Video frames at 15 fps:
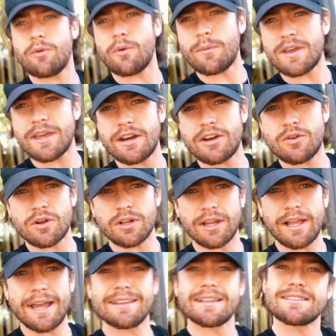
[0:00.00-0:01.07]
when we get a new
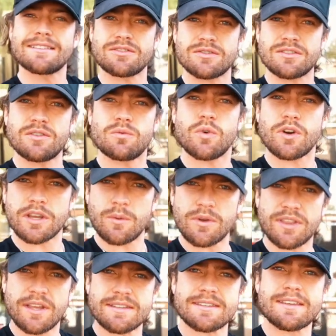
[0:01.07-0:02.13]
client that's interested in working
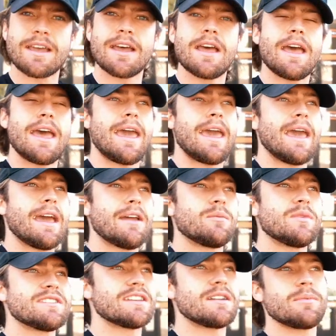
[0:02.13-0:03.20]
with us, and
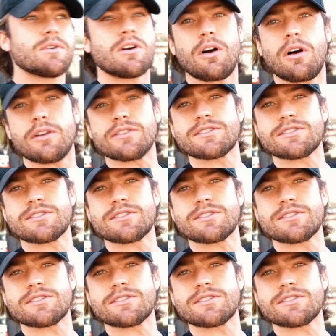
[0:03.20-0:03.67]
we set up a call.